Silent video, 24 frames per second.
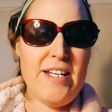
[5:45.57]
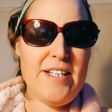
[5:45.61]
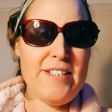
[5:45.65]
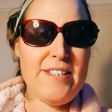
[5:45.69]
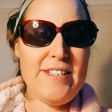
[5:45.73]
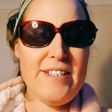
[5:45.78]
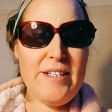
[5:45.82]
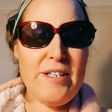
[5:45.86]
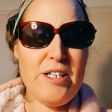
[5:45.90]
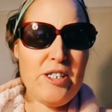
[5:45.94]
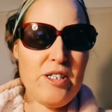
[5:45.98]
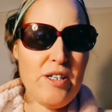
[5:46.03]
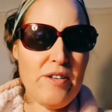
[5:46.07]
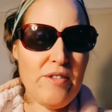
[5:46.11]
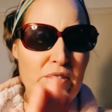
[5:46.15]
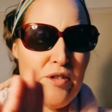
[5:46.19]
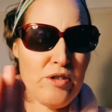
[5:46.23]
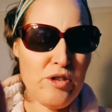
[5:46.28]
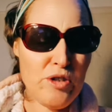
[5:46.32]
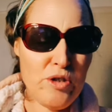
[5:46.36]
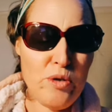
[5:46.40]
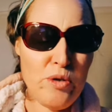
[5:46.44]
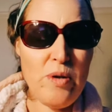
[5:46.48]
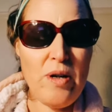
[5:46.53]
Jealousy,
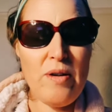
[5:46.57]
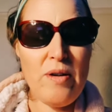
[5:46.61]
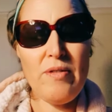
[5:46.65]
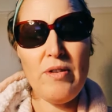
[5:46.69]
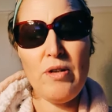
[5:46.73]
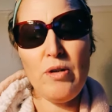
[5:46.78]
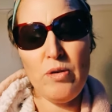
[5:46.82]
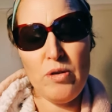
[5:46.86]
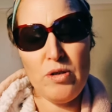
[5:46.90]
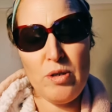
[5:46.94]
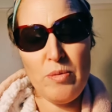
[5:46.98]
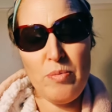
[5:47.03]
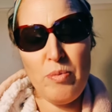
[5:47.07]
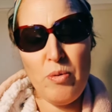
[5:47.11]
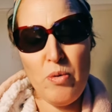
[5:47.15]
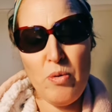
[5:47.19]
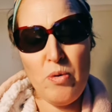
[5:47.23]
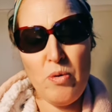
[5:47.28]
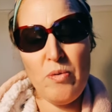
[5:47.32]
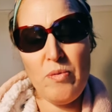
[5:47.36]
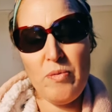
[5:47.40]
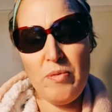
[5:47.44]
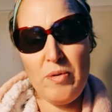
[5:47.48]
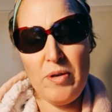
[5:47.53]
because I do have a lot of
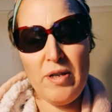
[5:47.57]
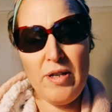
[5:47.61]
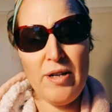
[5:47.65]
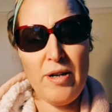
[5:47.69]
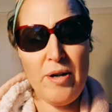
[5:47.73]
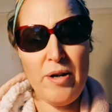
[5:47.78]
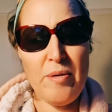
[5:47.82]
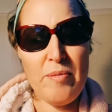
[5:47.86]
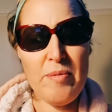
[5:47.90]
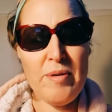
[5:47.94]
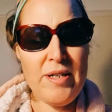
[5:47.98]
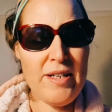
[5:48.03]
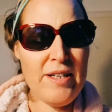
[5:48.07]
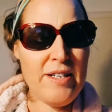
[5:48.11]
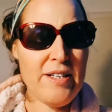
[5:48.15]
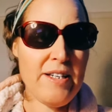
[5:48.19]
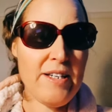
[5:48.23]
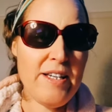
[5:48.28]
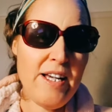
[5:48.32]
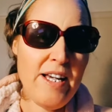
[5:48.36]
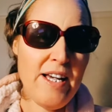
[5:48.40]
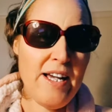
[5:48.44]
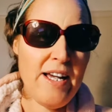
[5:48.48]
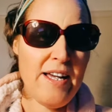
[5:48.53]
support, you know what
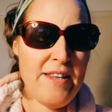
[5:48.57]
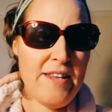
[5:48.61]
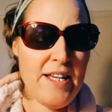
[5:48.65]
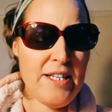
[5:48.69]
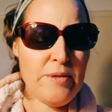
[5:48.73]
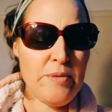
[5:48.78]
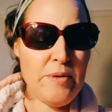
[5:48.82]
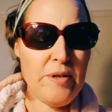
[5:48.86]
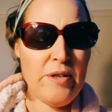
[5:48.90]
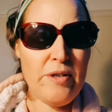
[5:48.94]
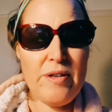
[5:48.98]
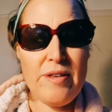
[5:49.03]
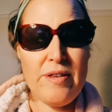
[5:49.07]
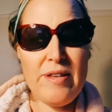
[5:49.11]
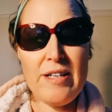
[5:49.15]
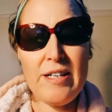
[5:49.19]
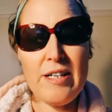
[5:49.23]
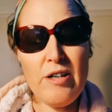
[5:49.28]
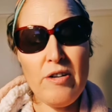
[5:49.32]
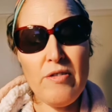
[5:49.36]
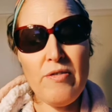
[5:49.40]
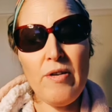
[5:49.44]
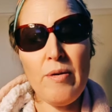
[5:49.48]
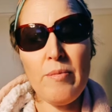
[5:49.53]
I mean? And that's what you
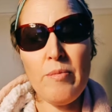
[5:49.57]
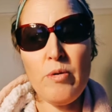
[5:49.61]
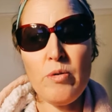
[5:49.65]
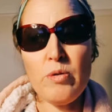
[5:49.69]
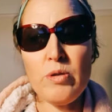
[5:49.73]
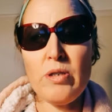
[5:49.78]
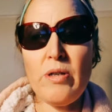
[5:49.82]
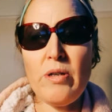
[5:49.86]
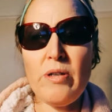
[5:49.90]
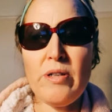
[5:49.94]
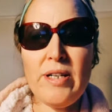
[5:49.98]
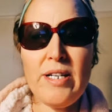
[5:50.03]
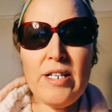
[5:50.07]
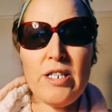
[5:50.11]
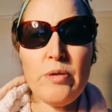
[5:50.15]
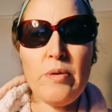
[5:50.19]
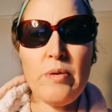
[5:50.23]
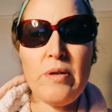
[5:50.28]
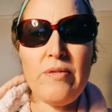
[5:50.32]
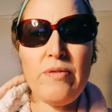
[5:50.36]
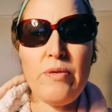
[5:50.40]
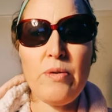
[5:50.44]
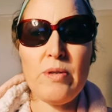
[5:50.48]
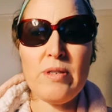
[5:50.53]
got to think of. I'm also
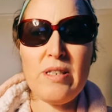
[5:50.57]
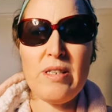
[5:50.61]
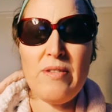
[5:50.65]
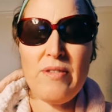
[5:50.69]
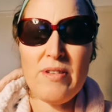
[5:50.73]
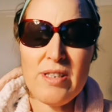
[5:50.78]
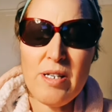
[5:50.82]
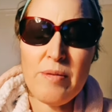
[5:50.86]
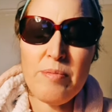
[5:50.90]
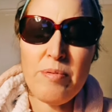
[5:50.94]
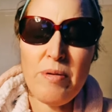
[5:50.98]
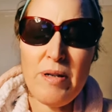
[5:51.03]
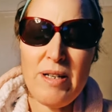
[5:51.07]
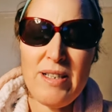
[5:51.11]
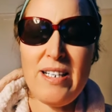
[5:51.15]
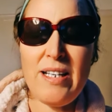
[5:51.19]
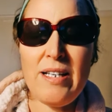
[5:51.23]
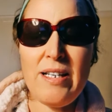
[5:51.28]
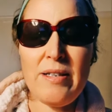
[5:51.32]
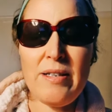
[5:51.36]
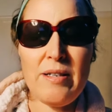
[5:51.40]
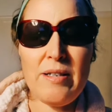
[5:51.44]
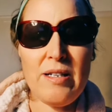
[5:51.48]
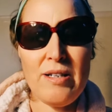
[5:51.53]
on here 24/7, so I
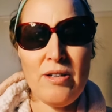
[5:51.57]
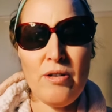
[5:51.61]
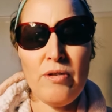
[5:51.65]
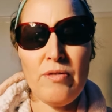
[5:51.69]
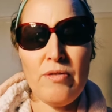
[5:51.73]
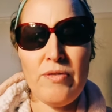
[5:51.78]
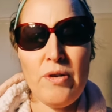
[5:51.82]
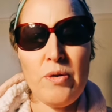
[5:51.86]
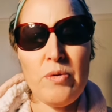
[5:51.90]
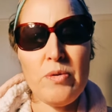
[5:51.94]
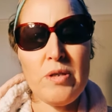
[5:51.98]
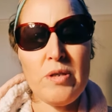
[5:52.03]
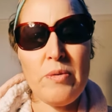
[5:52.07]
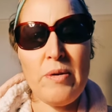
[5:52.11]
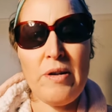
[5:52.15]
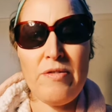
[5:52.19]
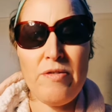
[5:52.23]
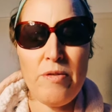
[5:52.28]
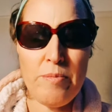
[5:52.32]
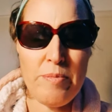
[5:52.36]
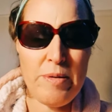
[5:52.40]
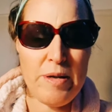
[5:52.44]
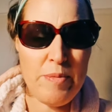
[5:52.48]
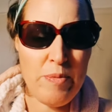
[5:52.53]
probably take a lot of
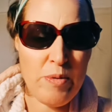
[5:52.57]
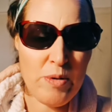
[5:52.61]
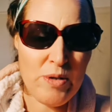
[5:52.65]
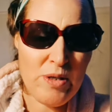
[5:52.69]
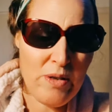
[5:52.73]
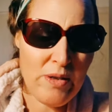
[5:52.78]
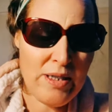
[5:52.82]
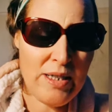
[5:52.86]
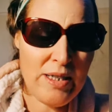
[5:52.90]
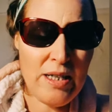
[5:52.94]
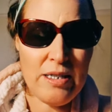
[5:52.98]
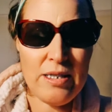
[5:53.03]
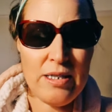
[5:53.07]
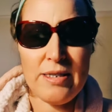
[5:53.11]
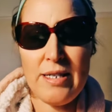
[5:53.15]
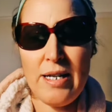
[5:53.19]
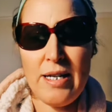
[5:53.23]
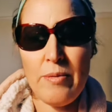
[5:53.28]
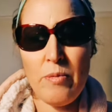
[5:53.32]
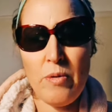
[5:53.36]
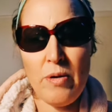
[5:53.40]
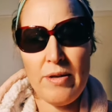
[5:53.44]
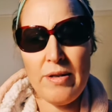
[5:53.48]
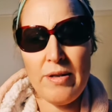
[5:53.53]
viewers away from people, so I can
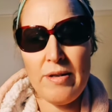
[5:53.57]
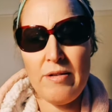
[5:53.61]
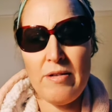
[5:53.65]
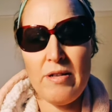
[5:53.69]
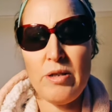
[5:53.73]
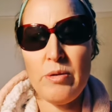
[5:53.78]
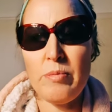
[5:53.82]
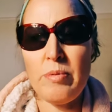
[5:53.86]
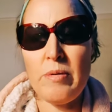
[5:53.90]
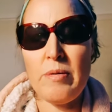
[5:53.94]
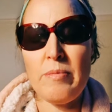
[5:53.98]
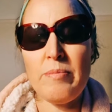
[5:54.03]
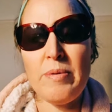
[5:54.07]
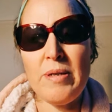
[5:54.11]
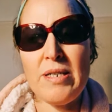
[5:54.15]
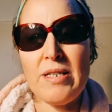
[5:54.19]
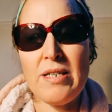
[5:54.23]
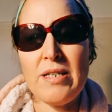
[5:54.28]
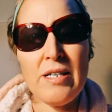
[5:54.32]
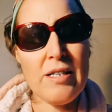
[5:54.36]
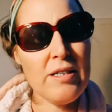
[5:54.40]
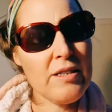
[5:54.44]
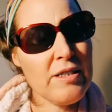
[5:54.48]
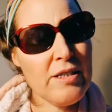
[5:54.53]
understand why they're a little
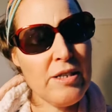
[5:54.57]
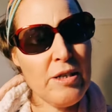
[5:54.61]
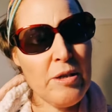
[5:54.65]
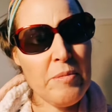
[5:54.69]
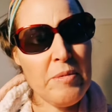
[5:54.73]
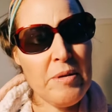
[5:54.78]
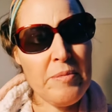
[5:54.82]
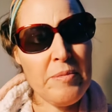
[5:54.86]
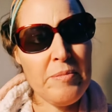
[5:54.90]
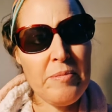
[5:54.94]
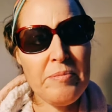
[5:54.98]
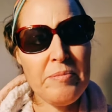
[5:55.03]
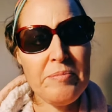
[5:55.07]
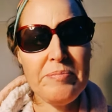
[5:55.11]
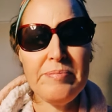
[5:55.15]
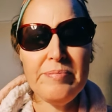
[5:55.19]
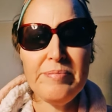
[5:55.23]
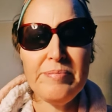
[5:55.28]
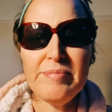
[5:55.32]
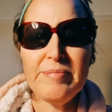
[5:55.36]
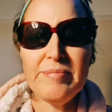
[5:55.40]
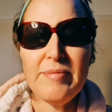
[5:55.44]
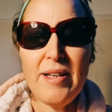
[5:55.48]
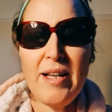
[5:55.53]
bit bitter, do you know what
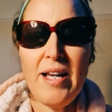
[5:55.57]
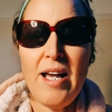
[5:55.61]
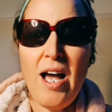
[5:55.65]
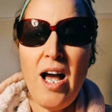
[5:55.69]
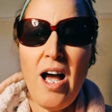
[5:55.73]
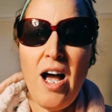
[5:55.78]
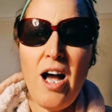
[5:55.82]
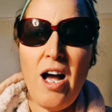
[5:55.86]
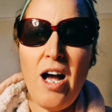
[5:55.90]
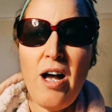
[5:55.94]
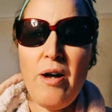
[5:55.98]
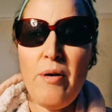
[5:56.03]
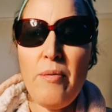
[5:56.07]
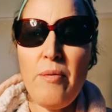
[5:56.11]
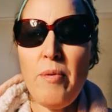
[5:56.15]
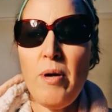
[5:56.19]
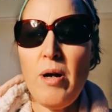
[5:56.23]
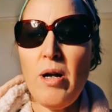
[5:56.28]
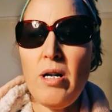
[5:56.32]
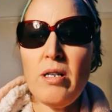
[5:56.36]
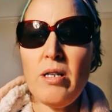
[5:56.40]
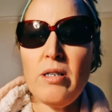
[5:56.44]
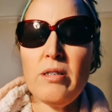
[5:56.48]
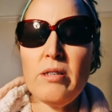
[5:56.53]

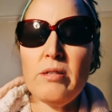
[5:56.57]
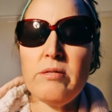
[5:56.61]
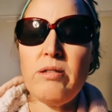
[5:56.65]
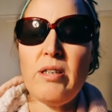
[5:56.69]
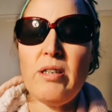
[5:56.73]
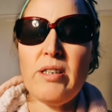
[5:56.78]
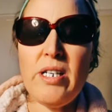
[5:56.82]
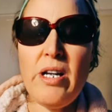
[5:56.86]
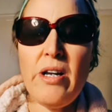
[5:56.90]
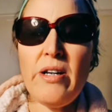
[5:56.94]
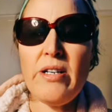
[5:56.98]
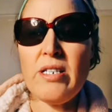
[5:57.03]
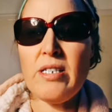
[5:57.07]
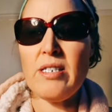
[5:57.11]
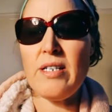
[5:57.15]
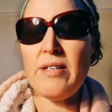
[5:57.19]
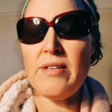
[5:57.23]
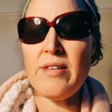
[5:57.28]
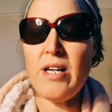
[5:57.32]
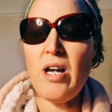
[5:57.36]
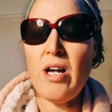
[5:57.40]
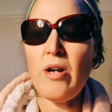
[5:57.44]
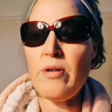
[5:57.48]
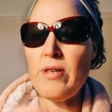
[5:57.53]
I mean? I don't
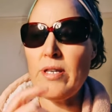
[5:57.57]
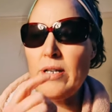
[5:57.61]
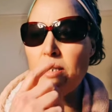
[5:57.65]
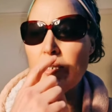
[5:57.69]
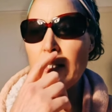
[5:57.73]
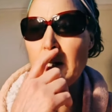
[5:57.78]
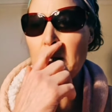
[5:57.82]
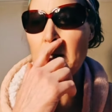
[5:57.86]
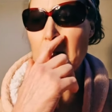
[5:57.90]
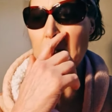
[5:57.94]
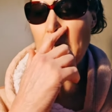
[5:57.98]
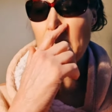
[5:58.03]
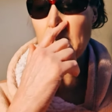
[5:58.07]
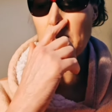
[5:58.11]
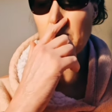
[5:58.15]
understand. The only thing I